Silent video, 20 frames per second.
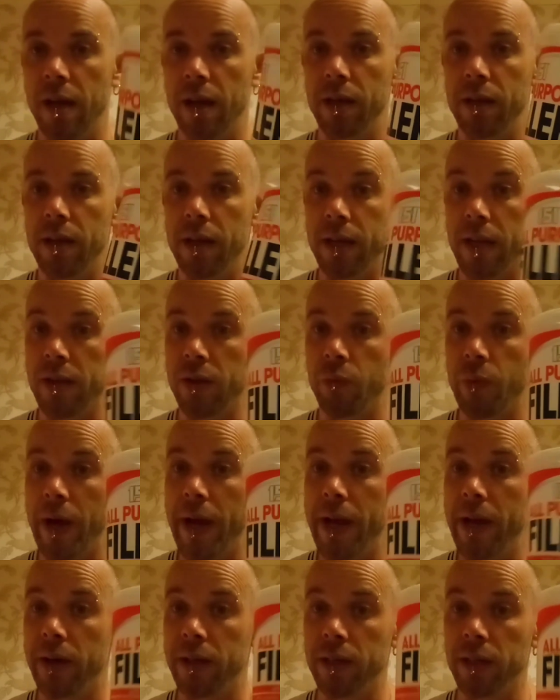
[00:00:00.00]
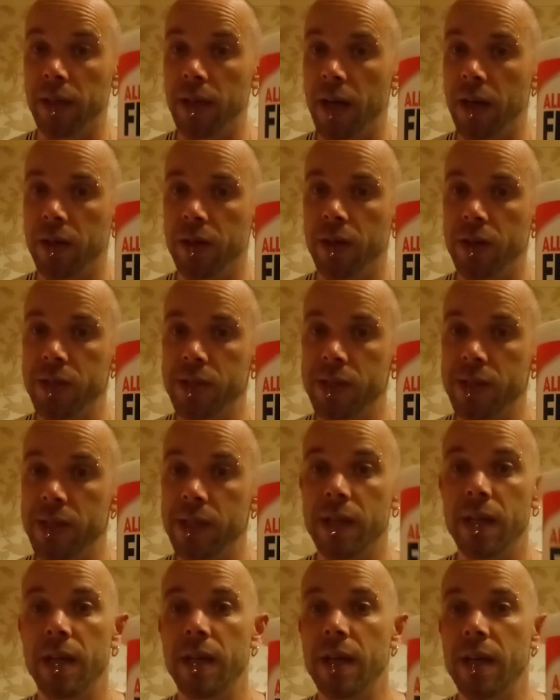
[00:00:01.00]
another way I can cut costs
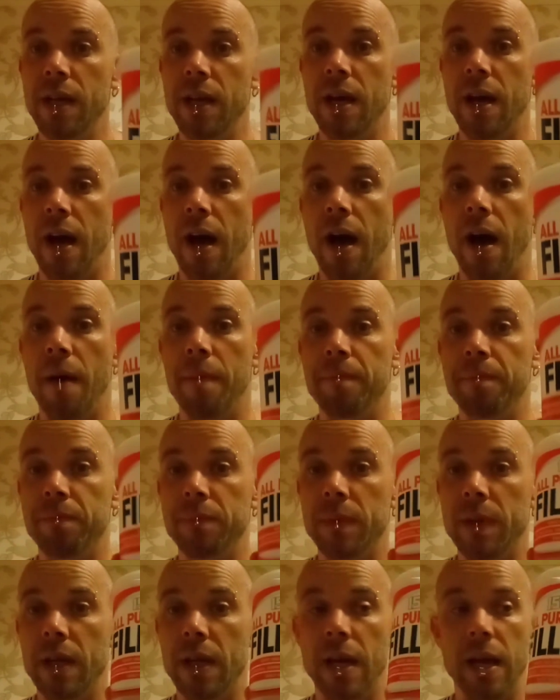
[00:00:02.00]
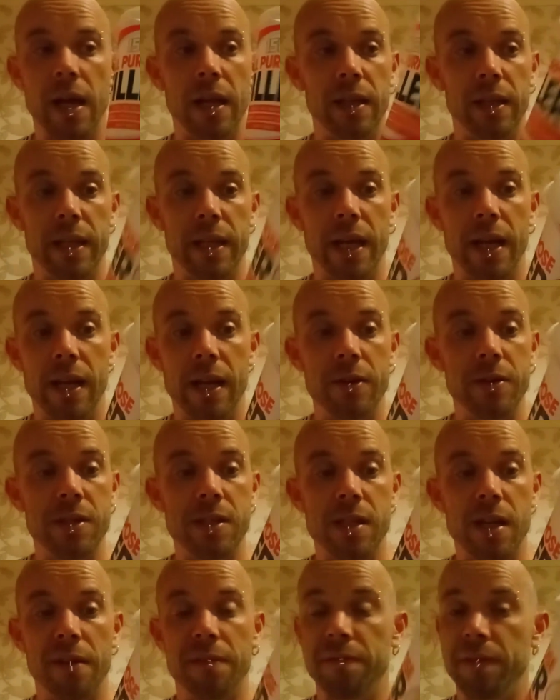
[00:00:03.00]
and get a load of
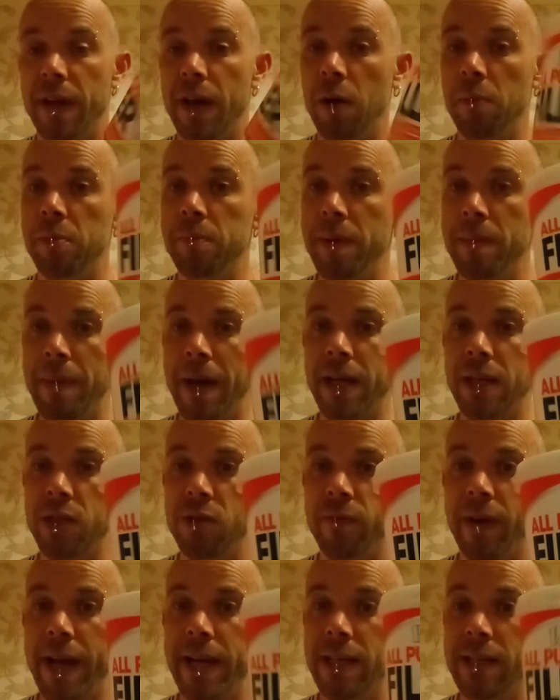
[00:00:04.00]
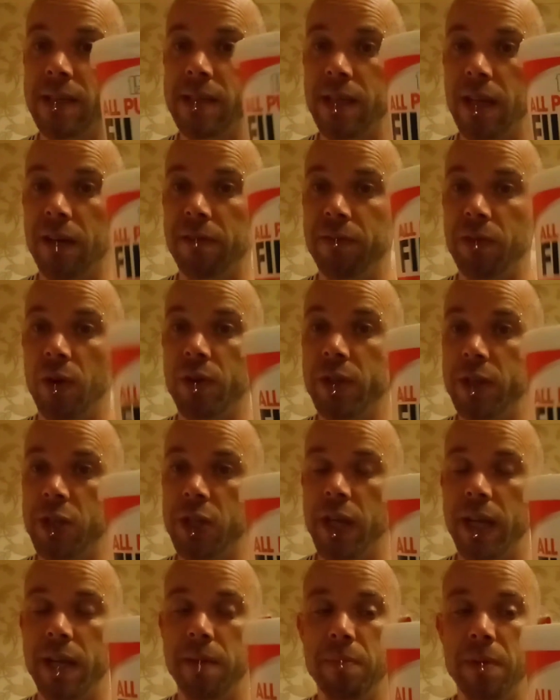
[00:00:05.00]
stuff for helping me make terrain and stuff on the
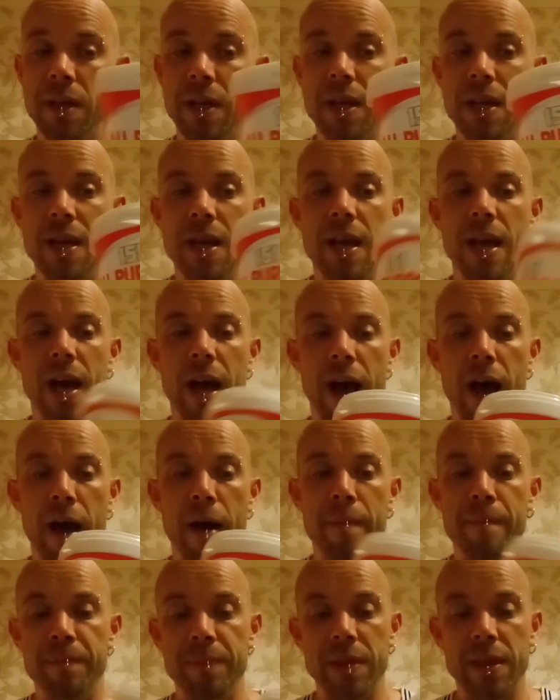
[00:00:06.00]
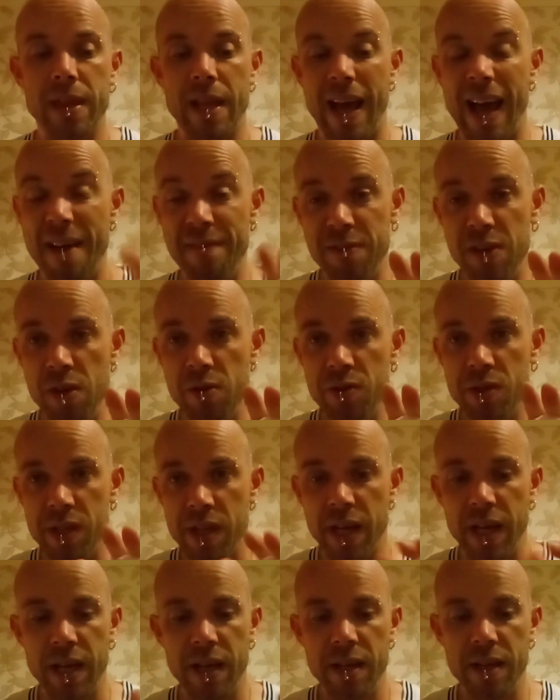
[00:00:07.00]
cheap. I have used
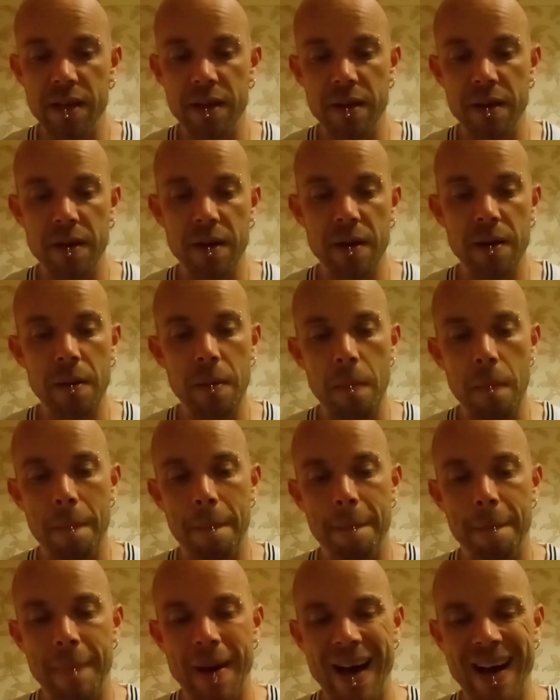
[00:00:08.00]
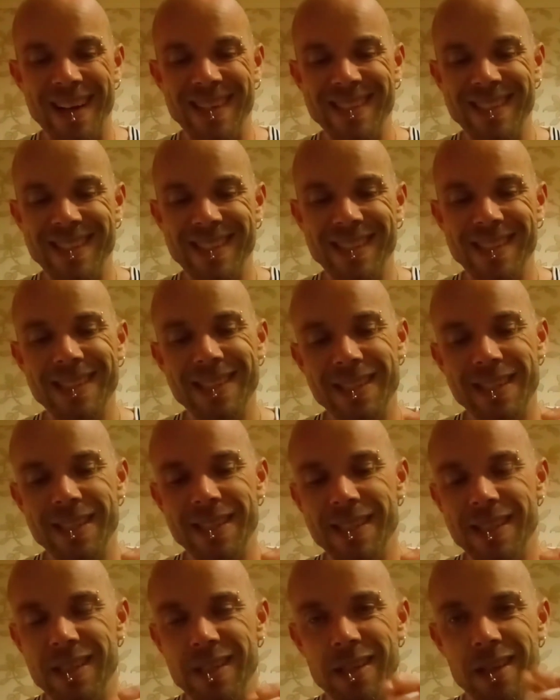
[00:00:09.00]
it, but
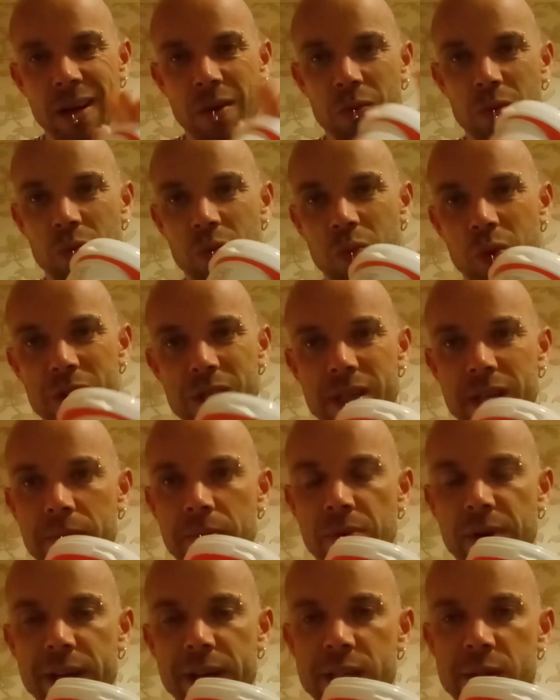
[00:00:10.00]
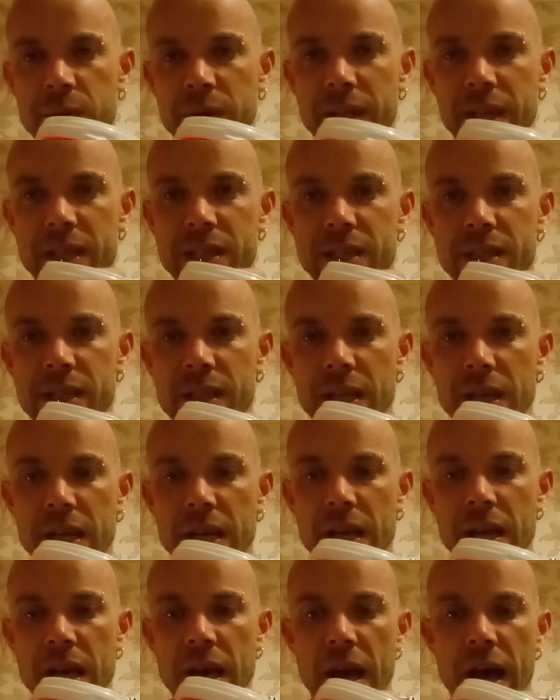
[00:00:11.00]
I wasn't impressed with this.
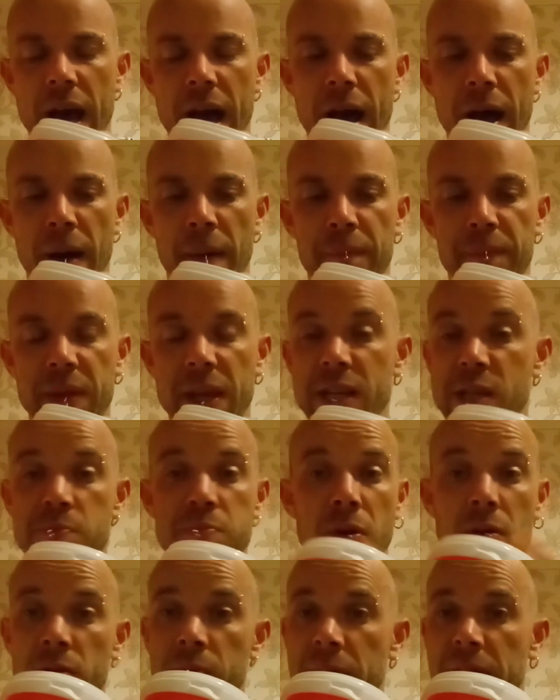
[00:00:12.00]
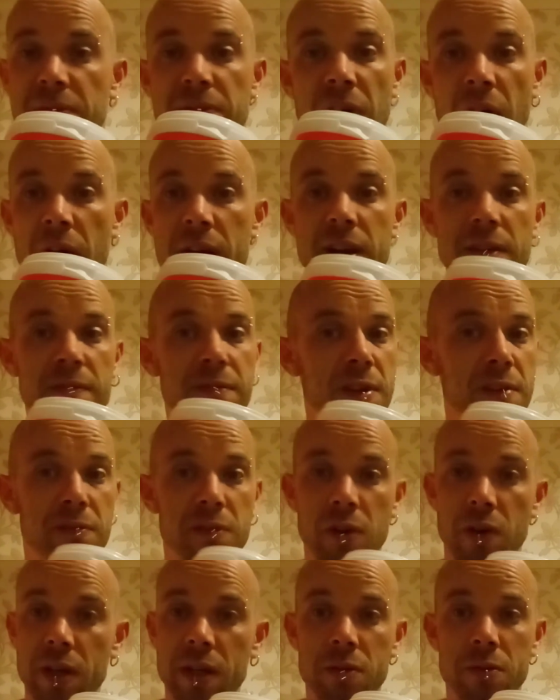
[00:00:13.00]
It's probably fine if you've
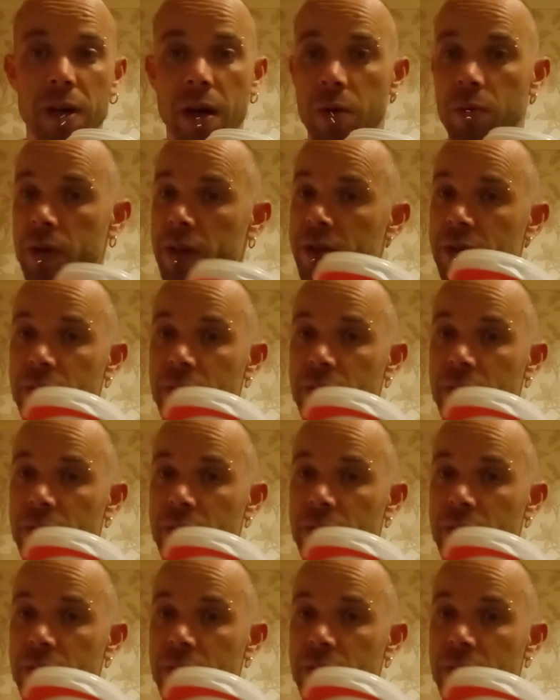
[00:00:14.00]
got a little hole in your